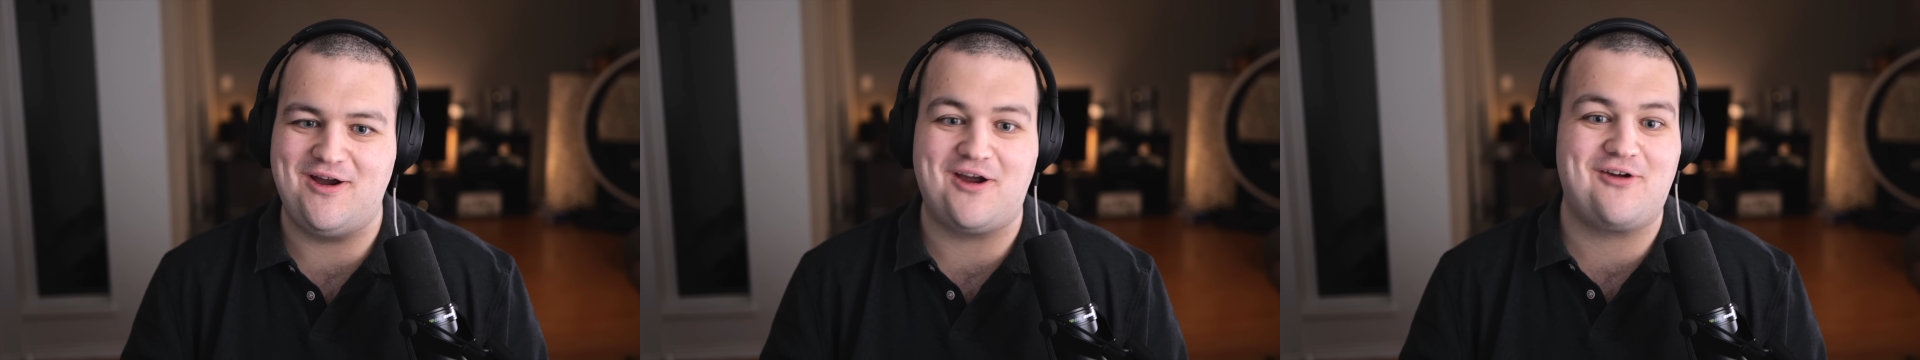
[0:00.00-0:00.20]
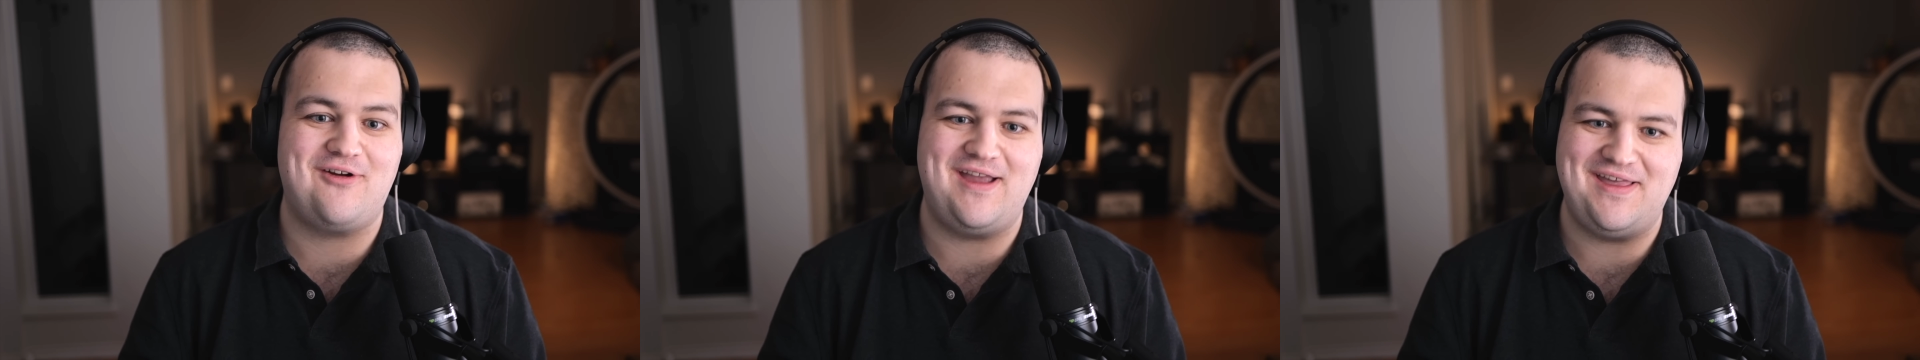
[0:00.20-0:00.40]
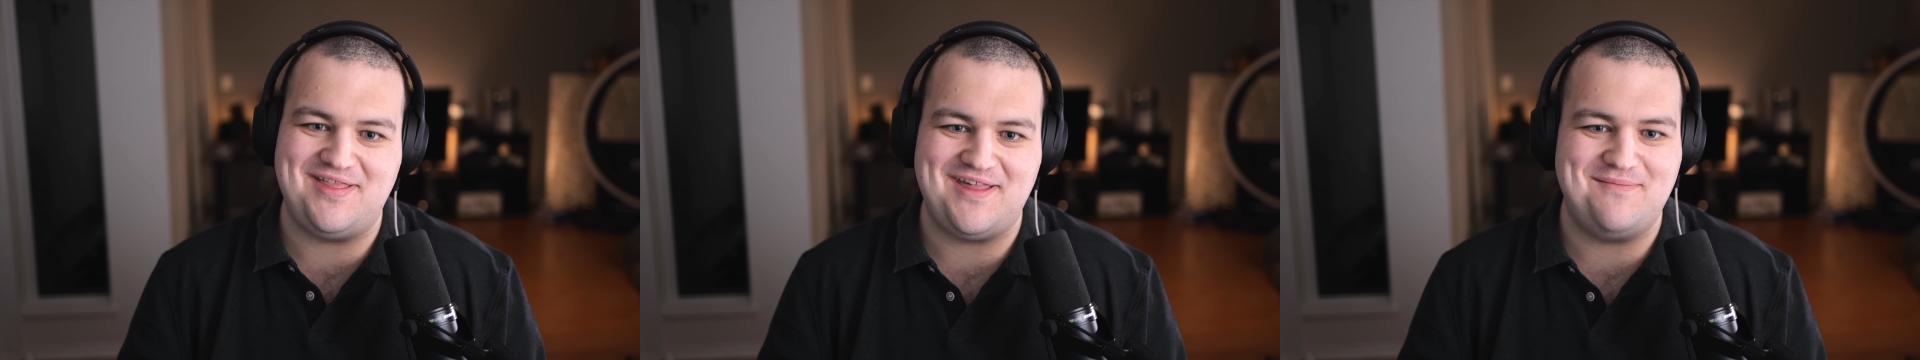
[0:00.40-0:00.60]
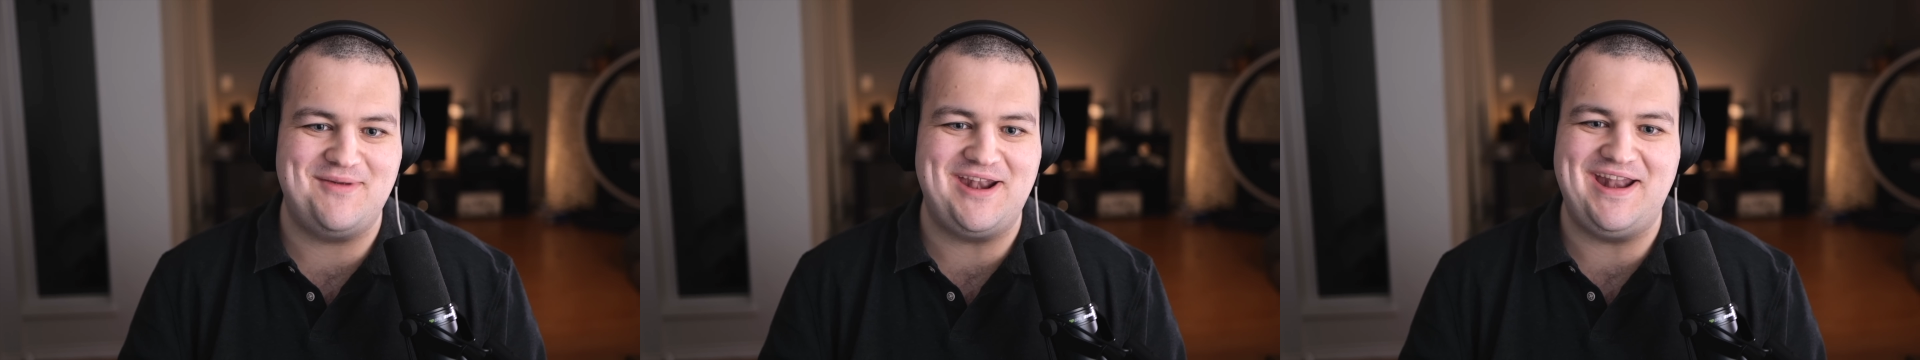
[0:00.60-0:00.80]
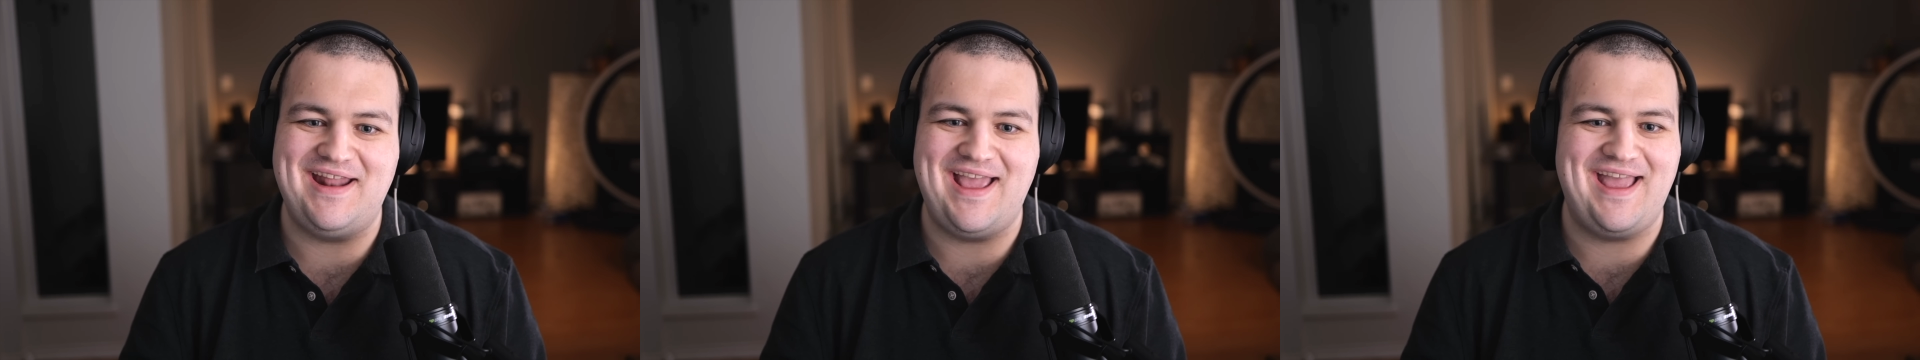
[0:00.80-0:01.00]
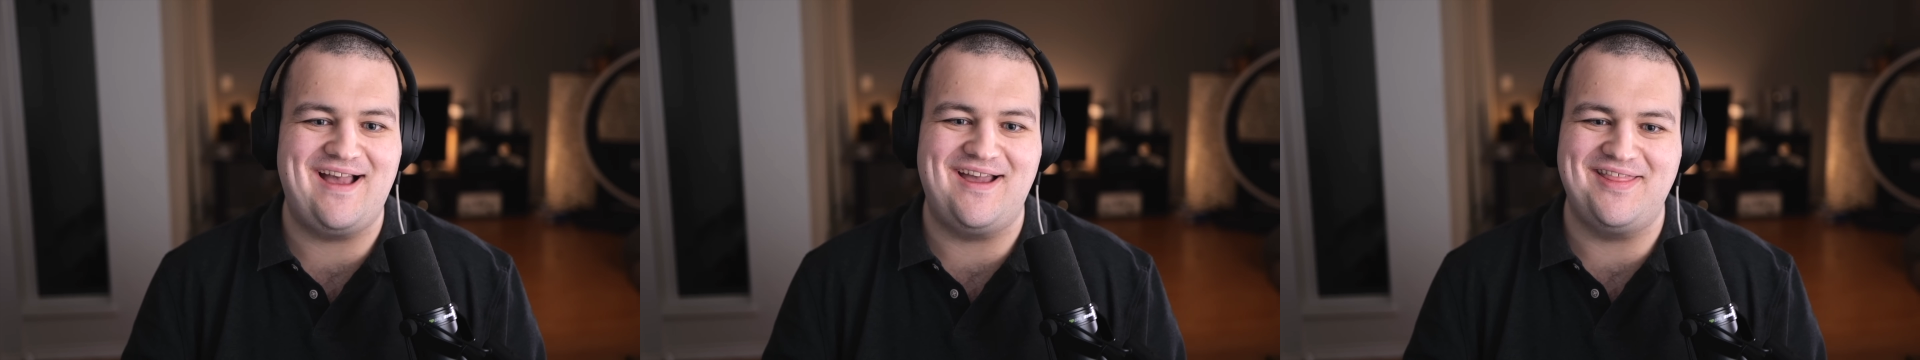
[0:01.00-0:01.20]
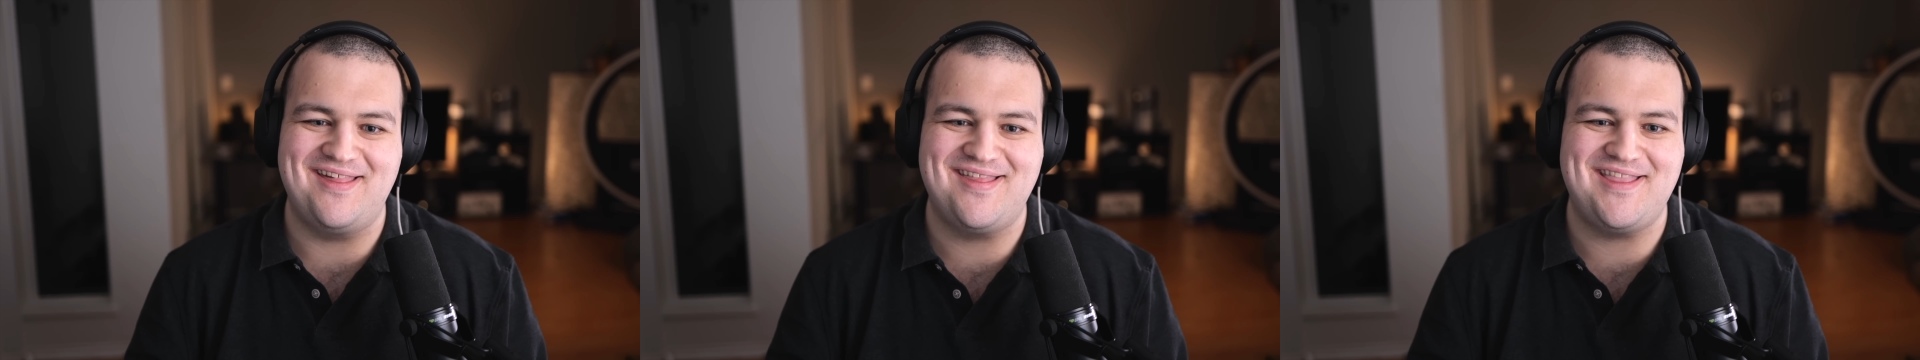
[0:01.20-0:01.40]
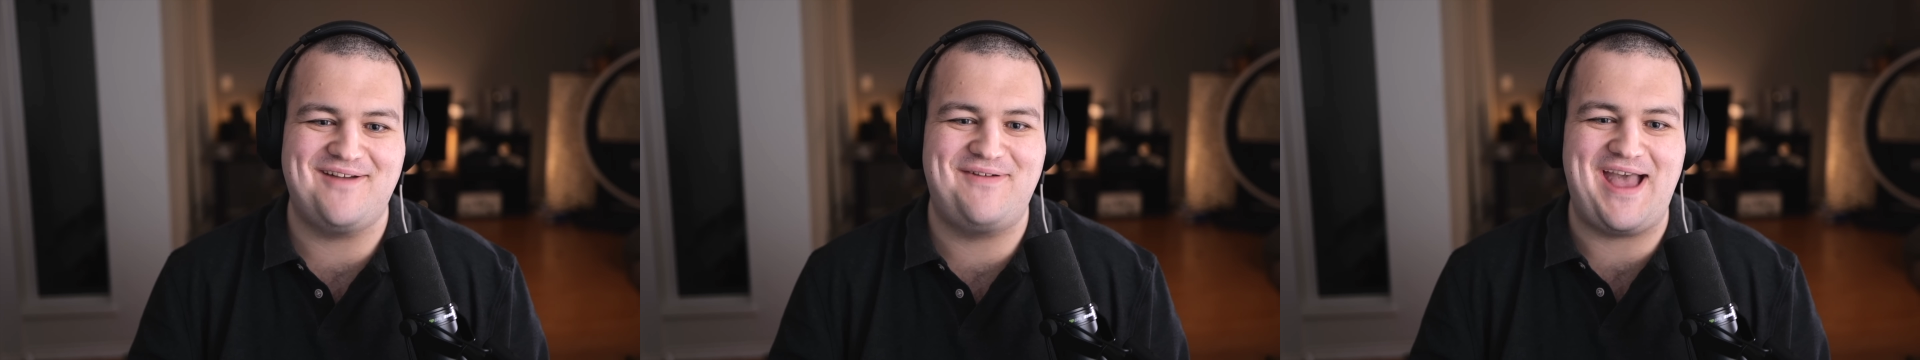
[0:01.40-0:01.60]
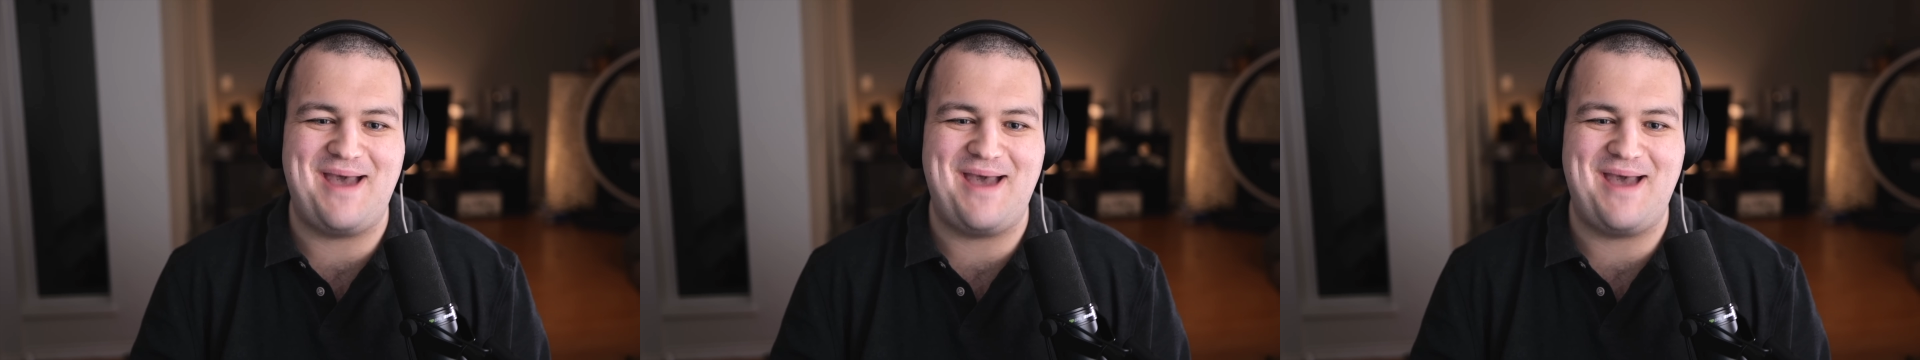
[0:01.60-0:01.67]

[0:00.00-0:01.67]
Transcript: are crazy, but in AI, this stuff